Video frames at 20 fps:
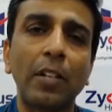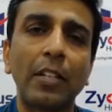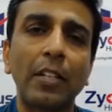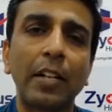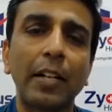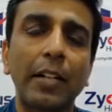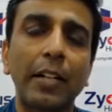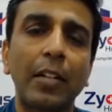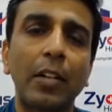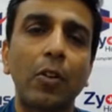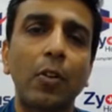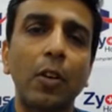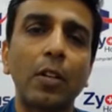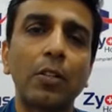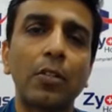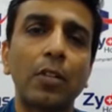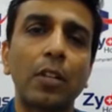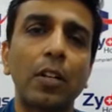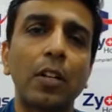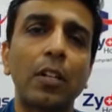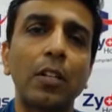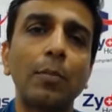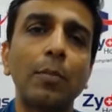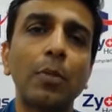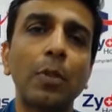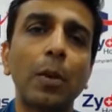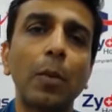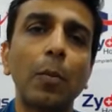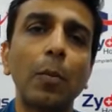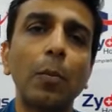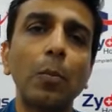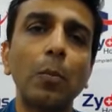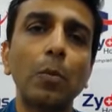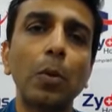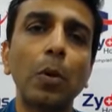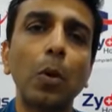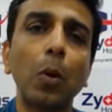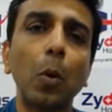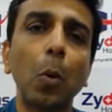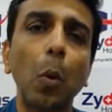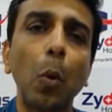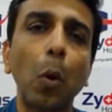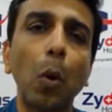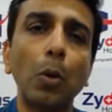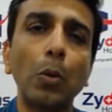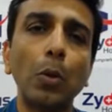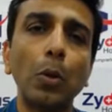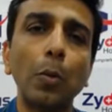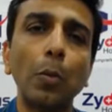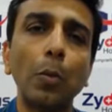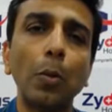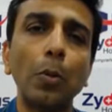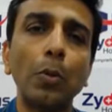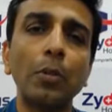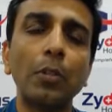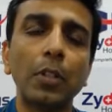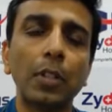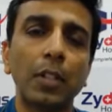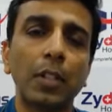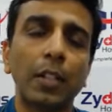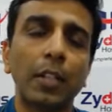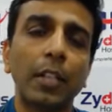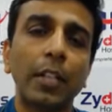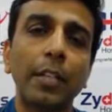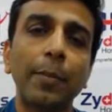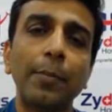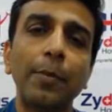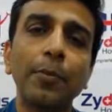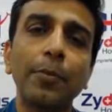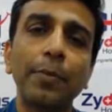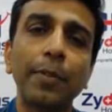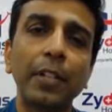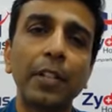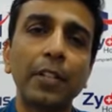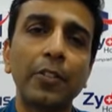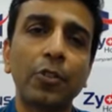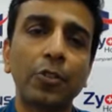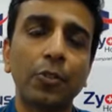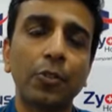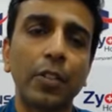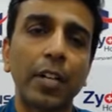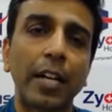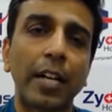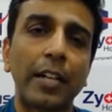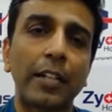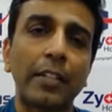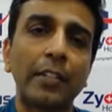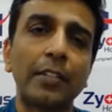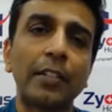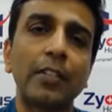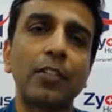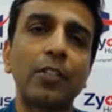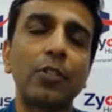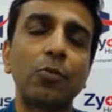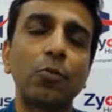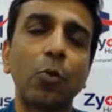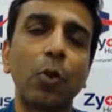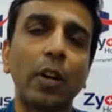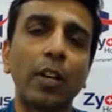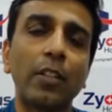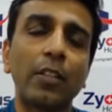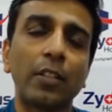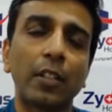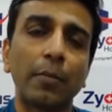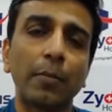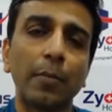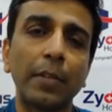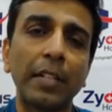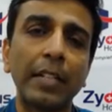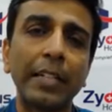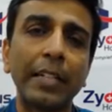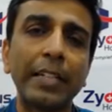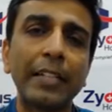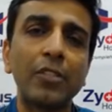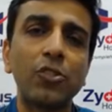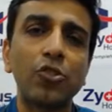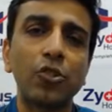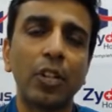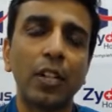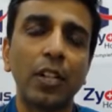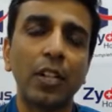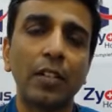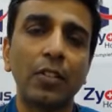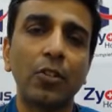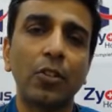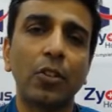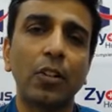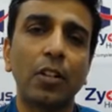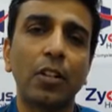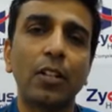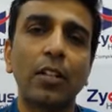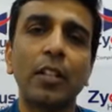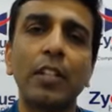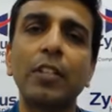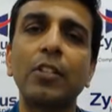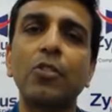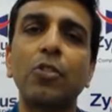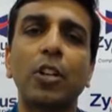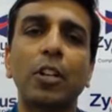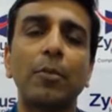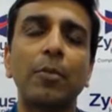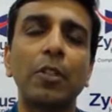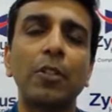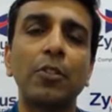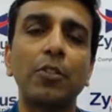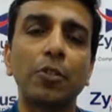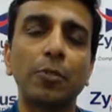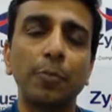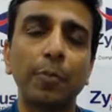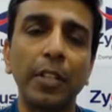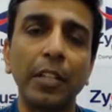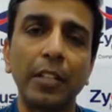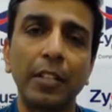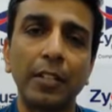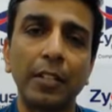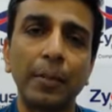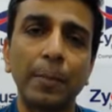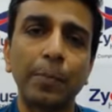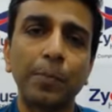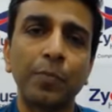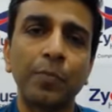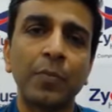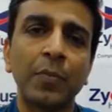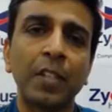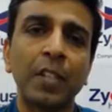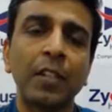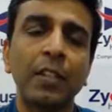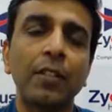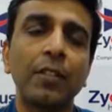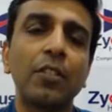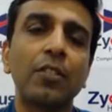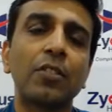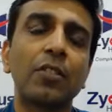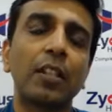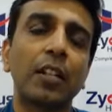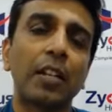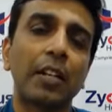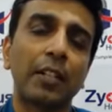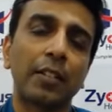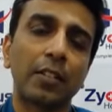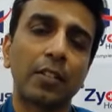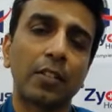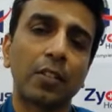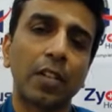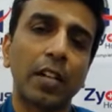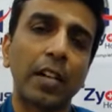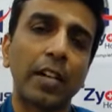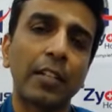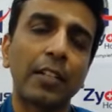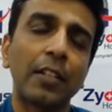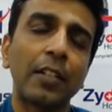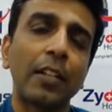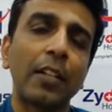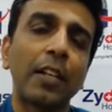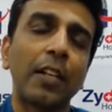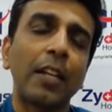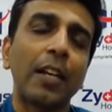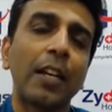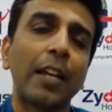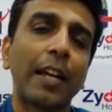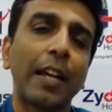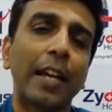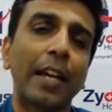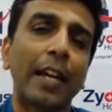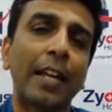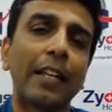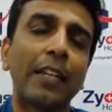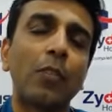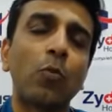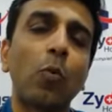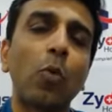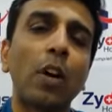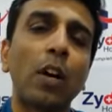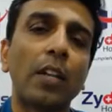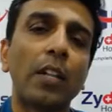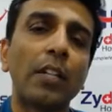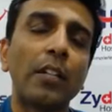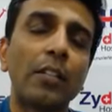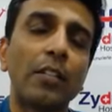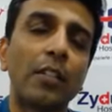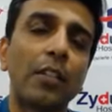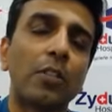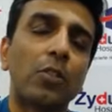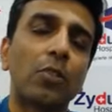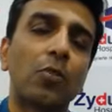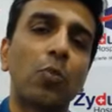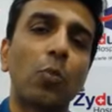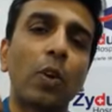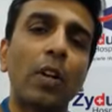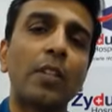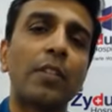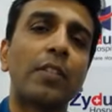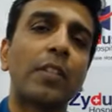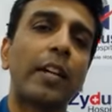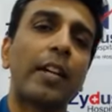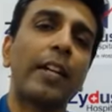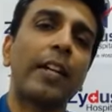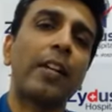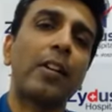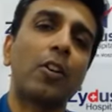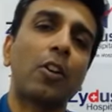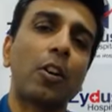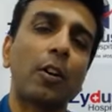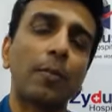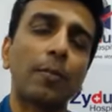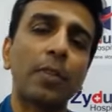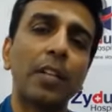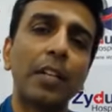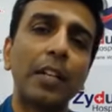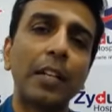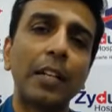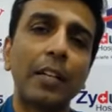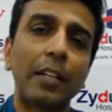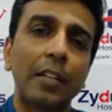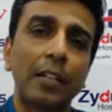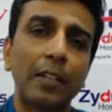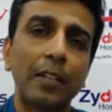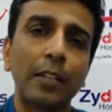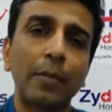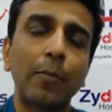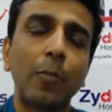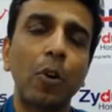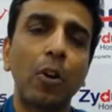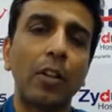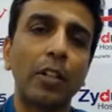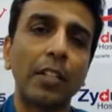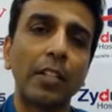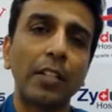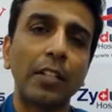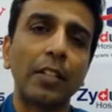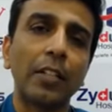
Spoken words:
right now and suddenly become, oh, good. If you feel so that this is voice completely changed or is not able to speak, this is another sign. And one is that one-sided of the body,